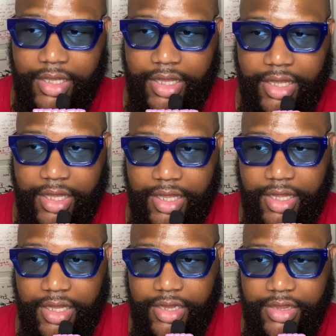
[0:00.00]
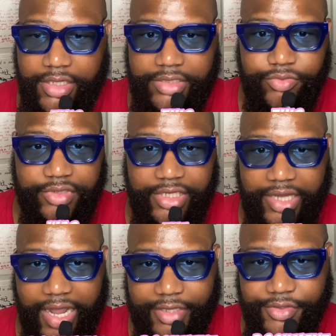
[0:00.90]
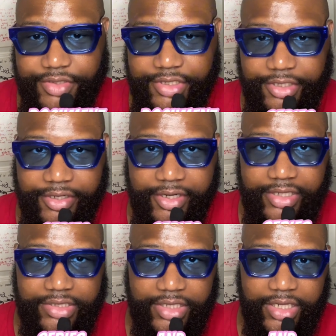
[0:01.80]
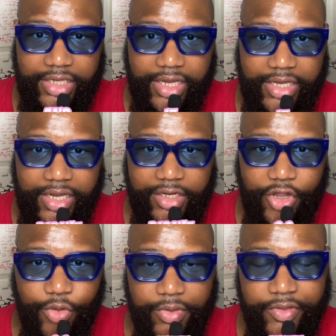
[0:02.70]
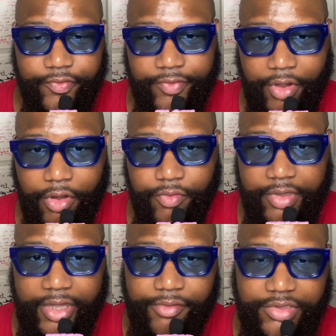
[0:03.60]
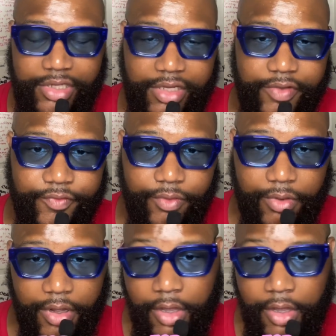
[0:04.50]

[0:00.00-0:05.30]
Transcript: and this was the docu series, and it didn't go with the flow of what they was looking for.